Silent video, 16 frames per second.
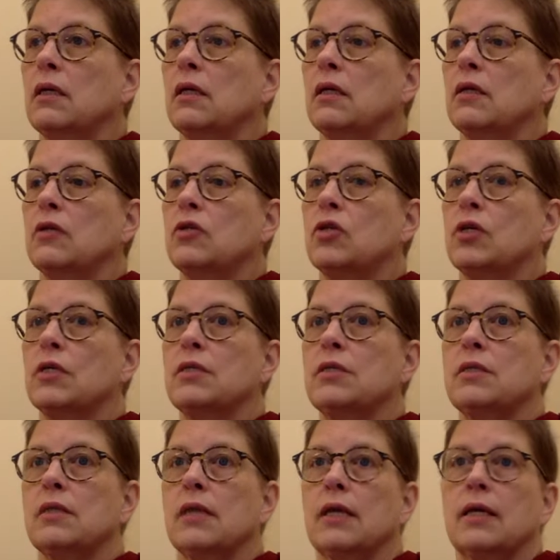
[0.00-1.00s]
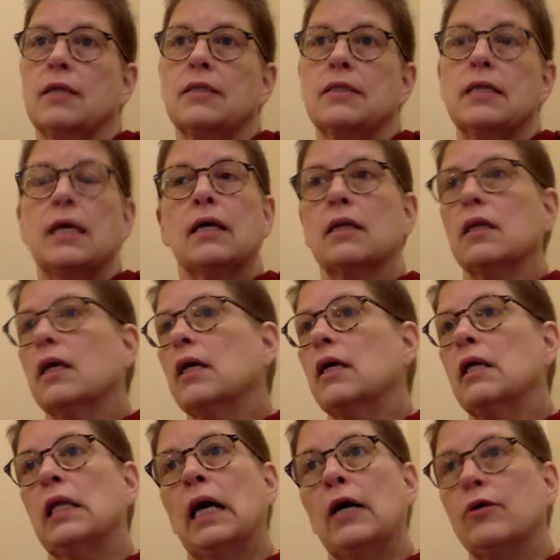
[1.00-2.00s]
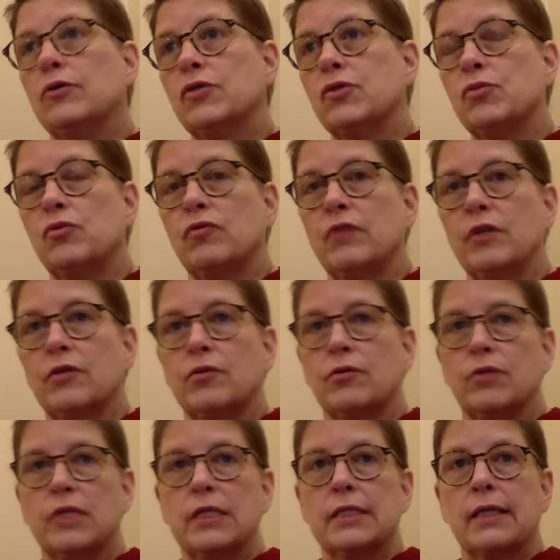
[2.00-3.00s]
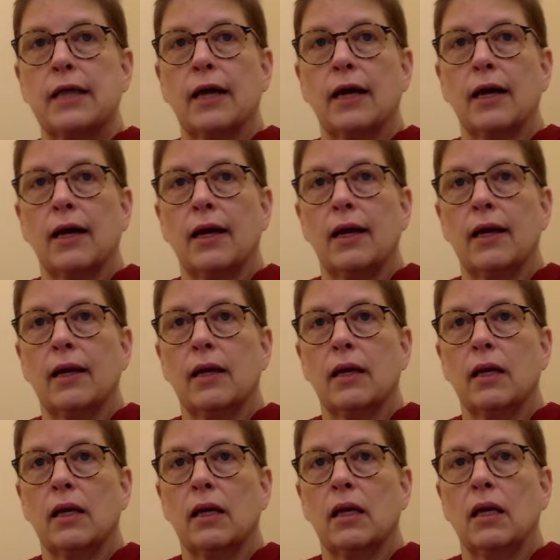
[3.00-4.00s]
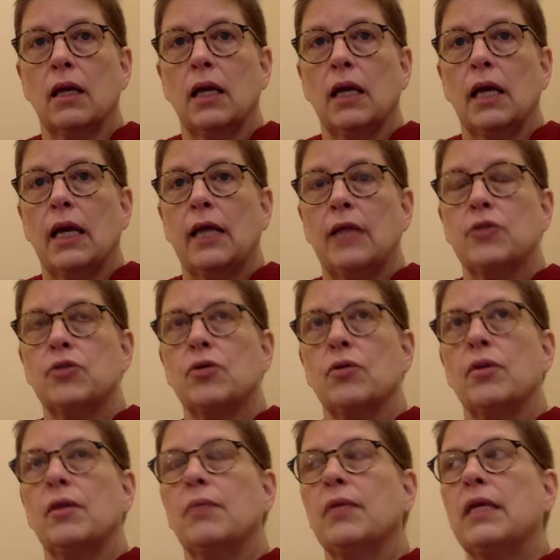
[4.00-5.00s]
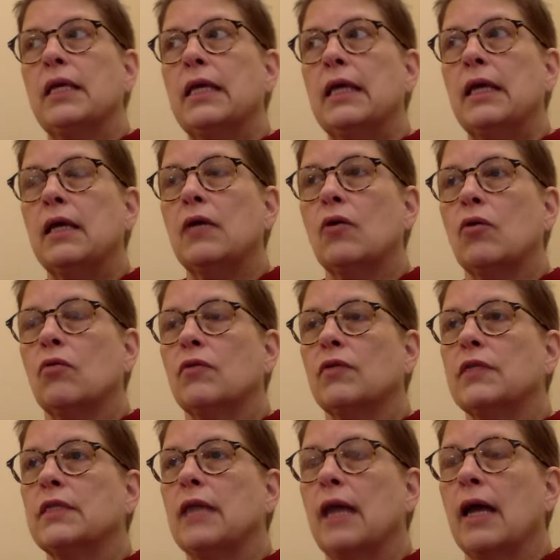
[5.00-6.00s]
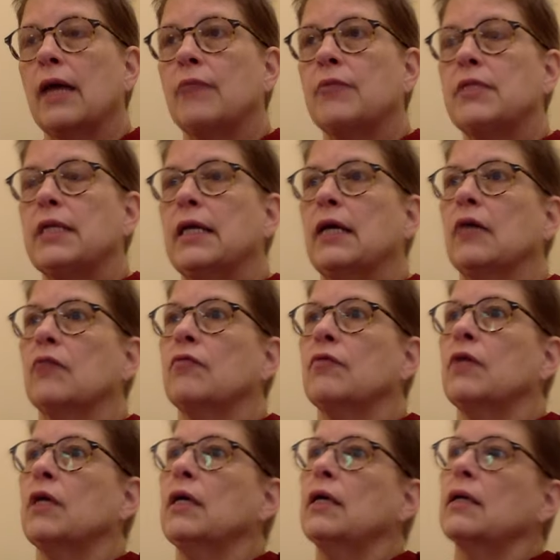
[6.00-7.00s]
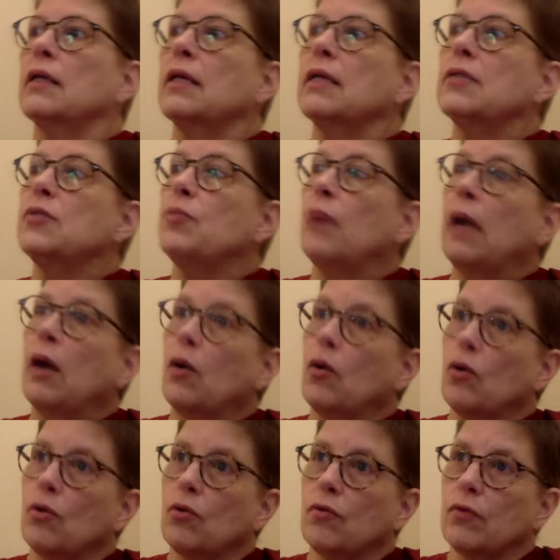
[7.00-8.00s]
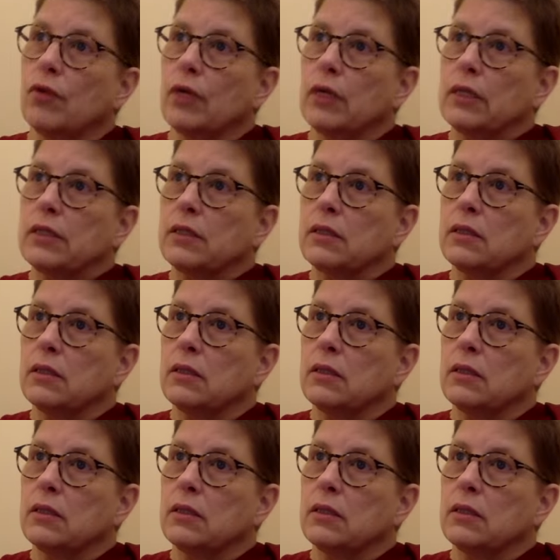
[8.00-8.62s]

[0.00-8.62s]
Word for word: They're just, like I said, like clouds moving through the sky. And so they begin over time to have less power over us.